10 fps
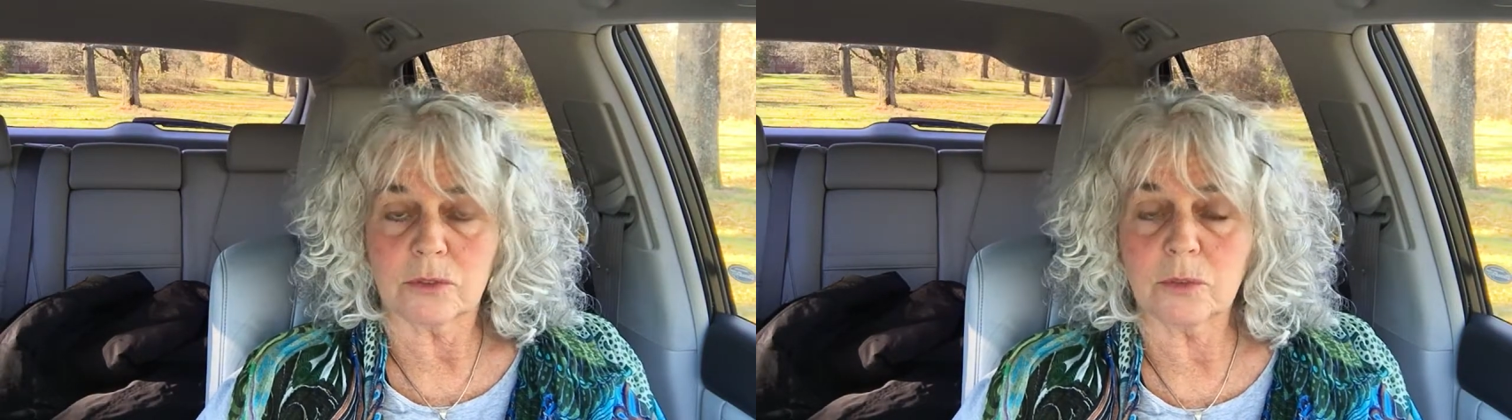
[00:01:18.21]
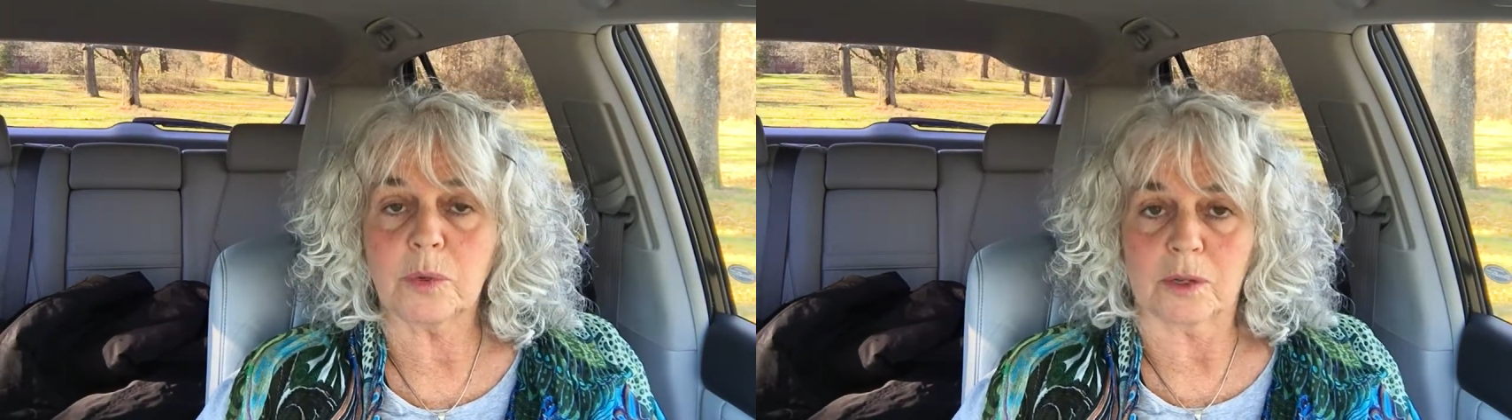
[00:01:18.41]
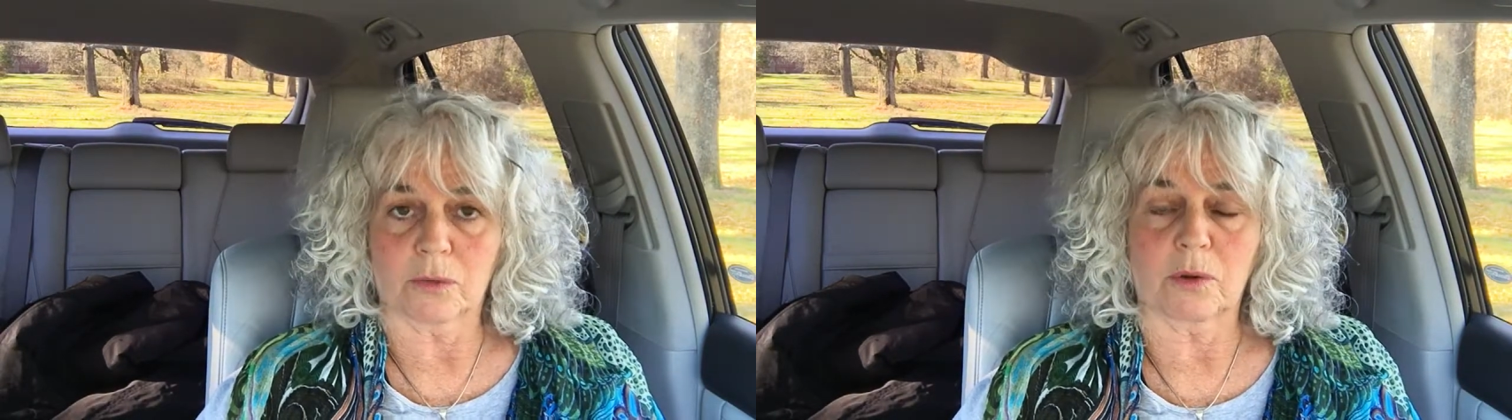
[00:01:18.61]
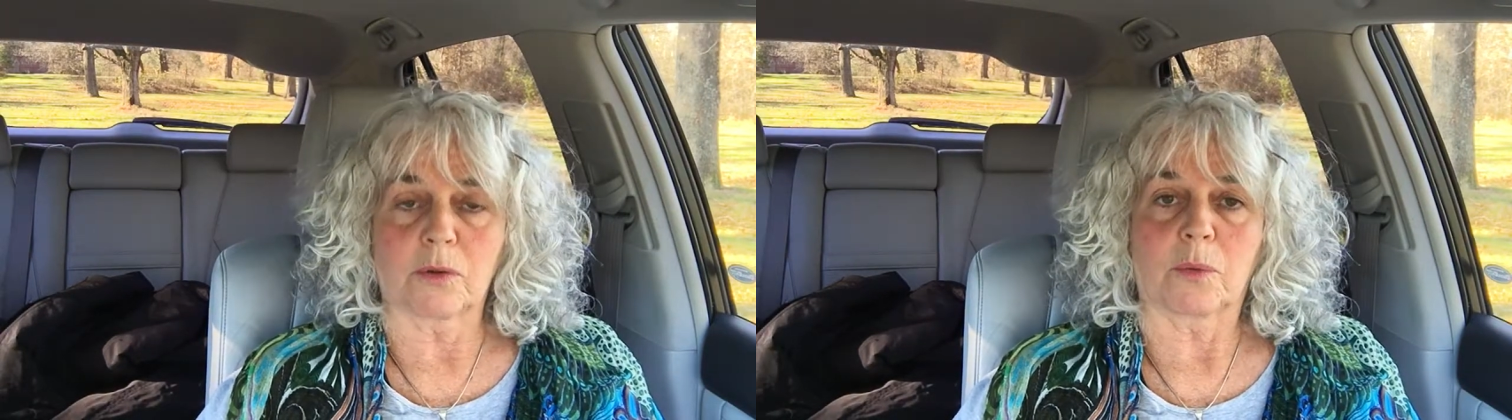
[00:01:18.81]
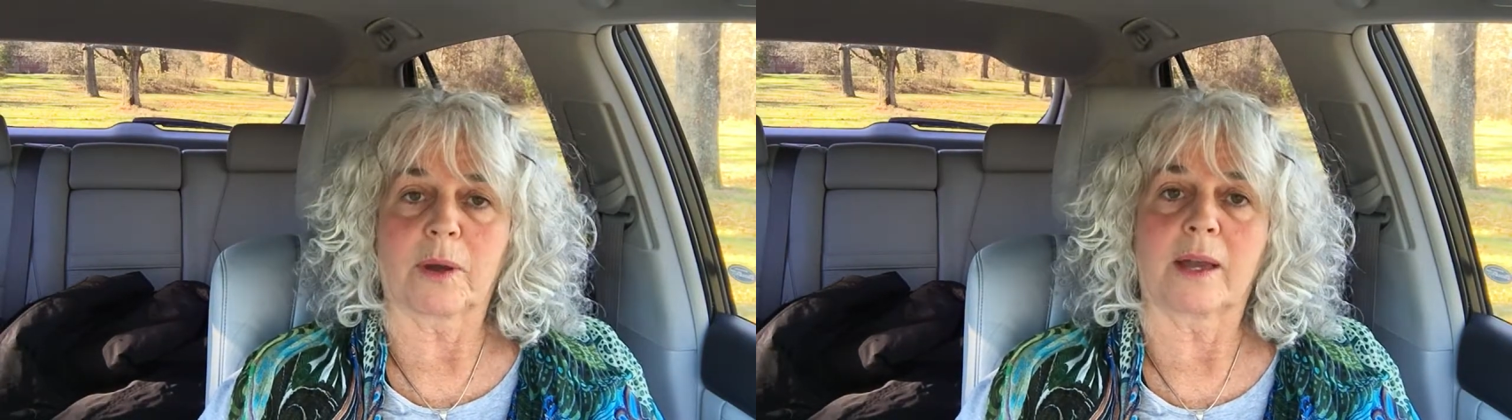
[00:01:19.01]
do want to throw
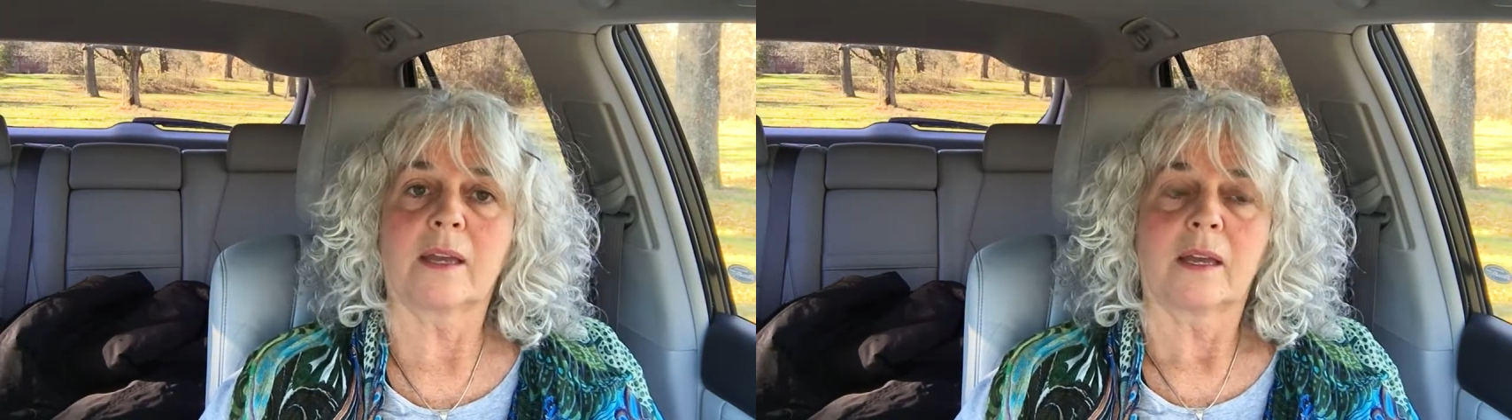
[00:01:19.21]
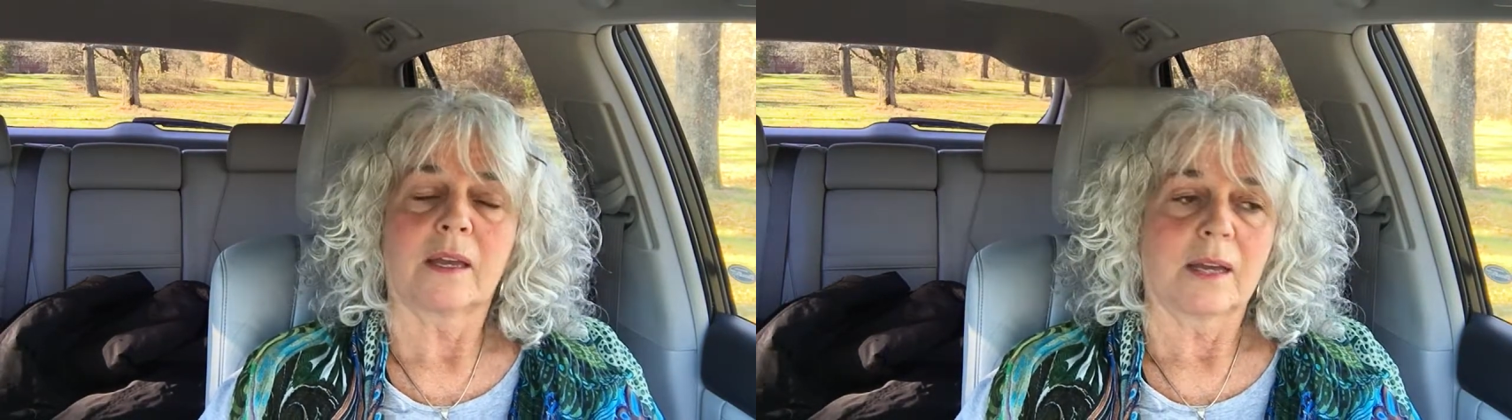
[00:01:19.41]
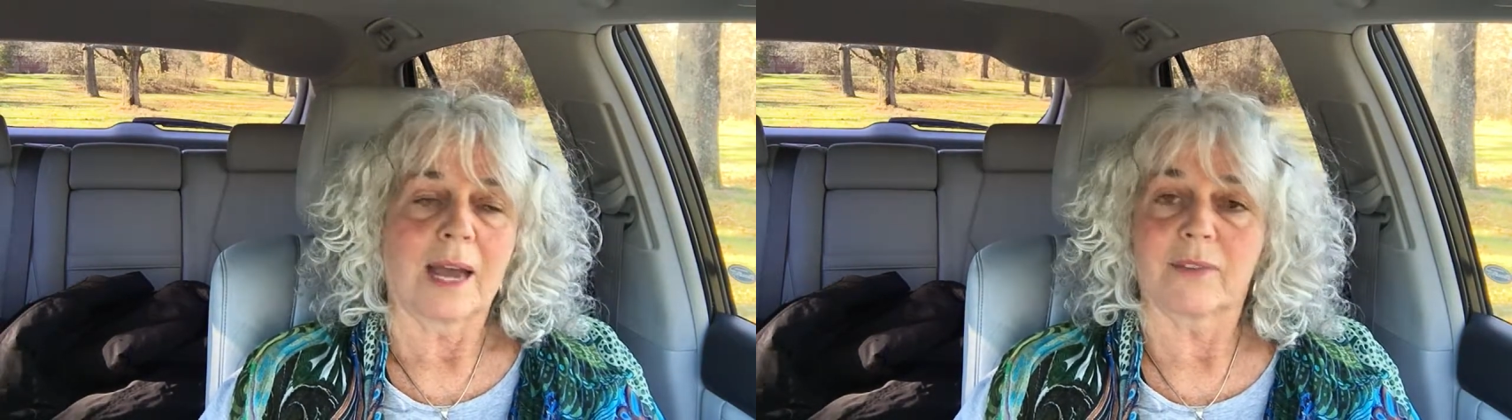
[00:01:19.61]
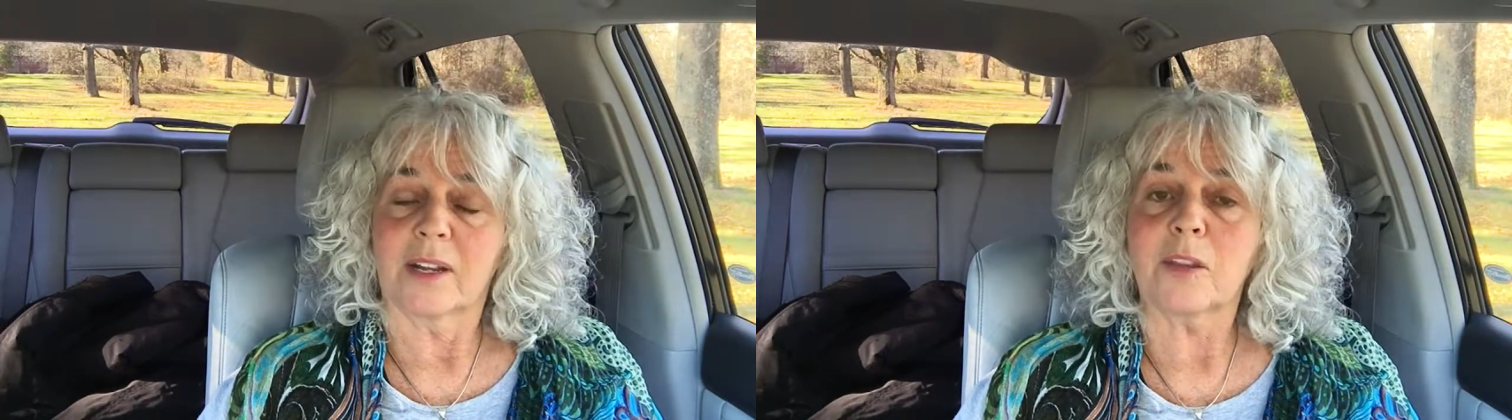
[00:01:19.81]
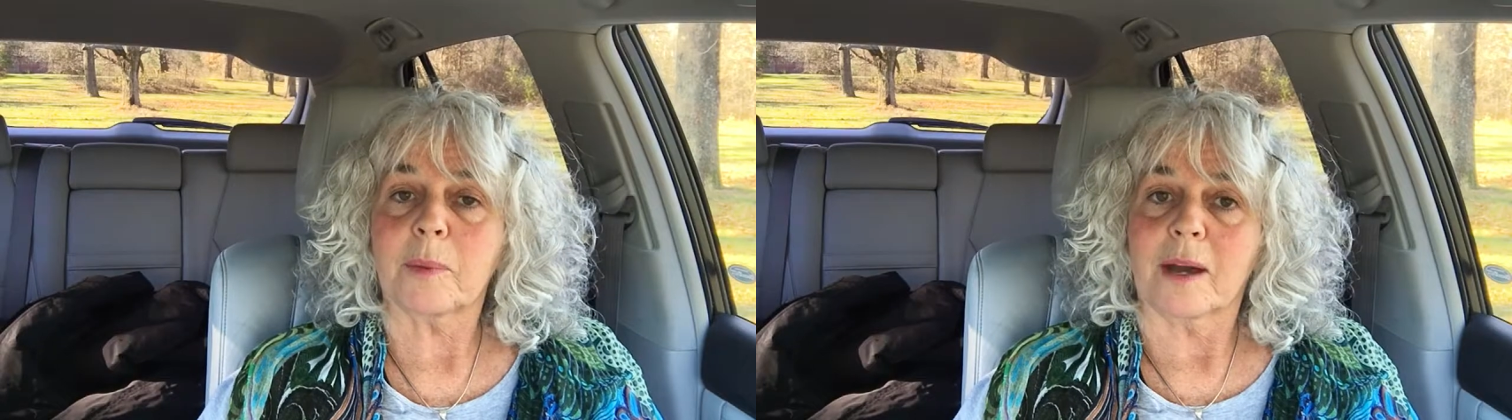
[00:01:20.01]
it away. Have
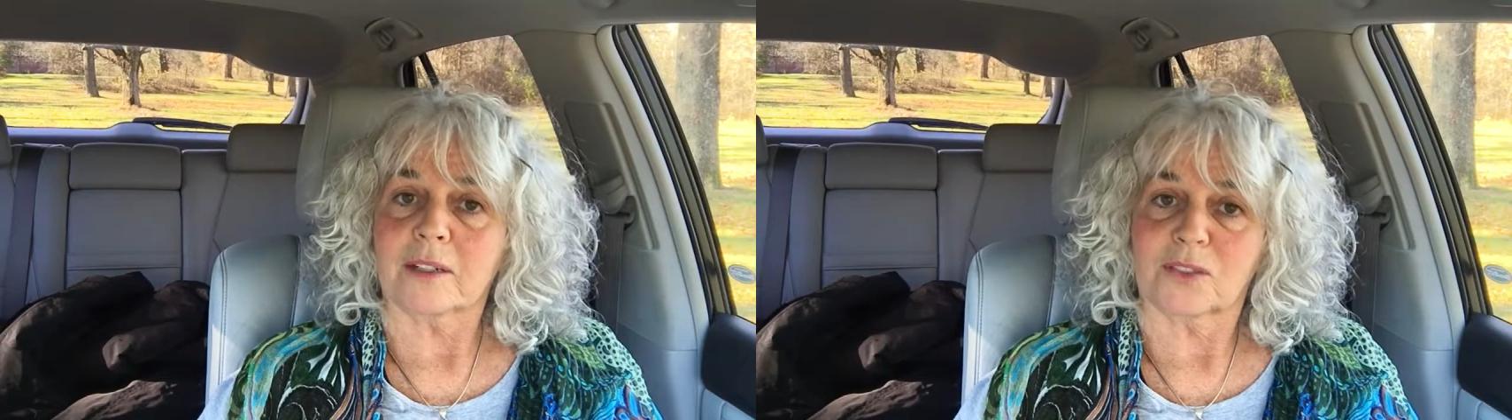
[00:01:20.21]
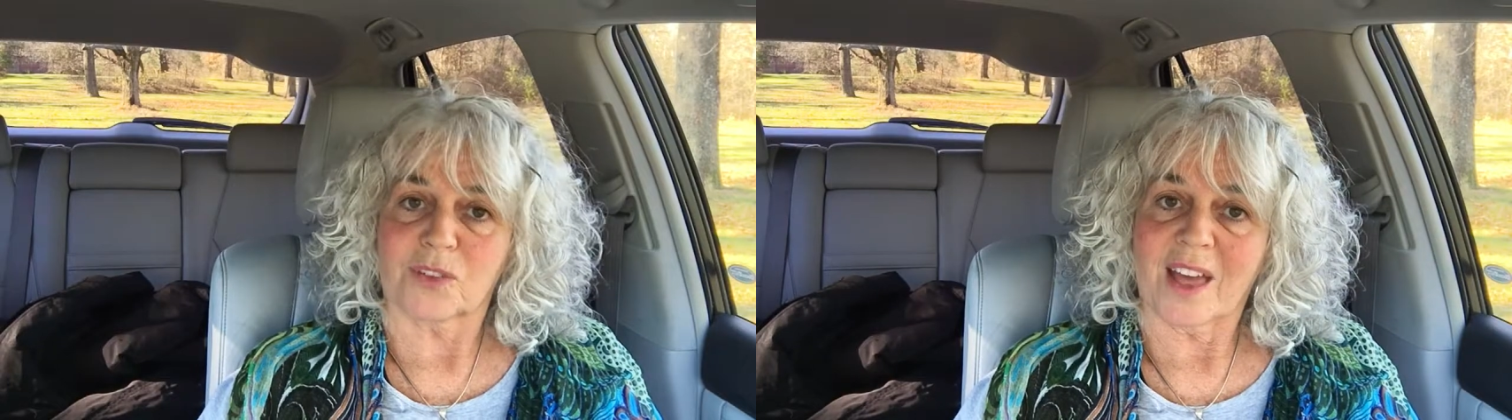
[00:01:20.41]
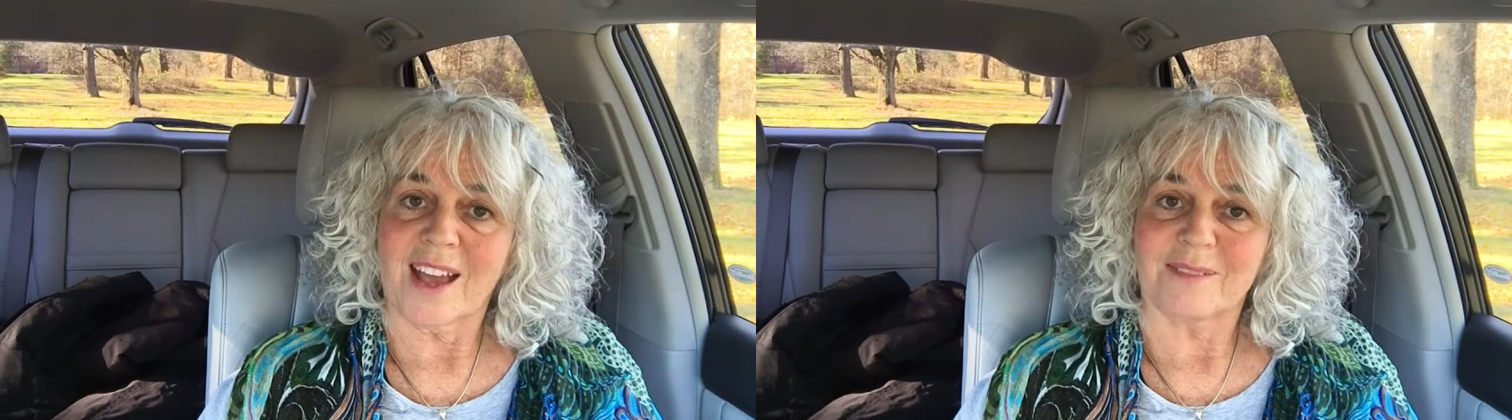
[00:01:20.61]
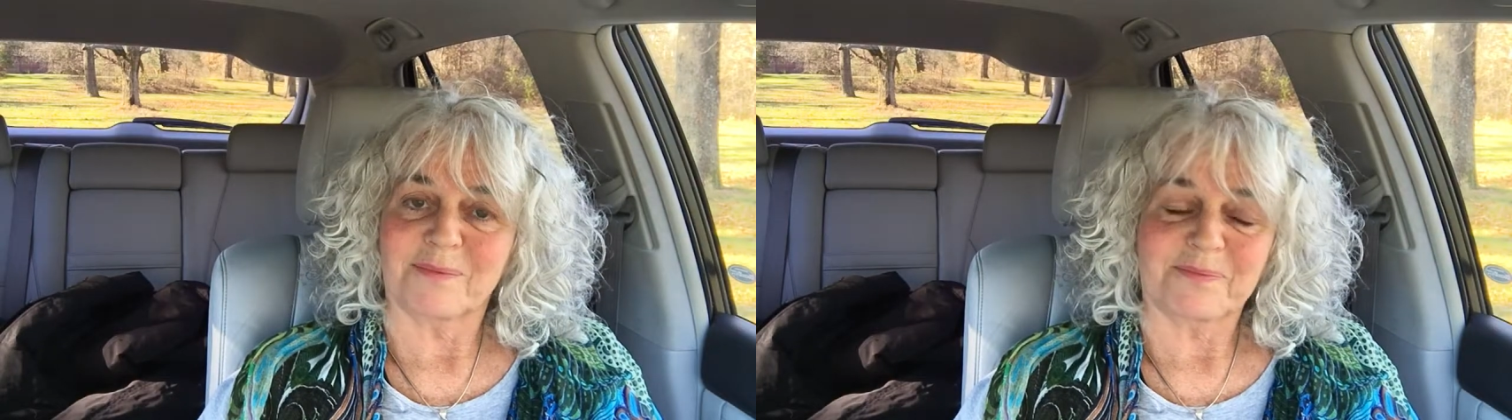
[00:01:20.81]
another box for that.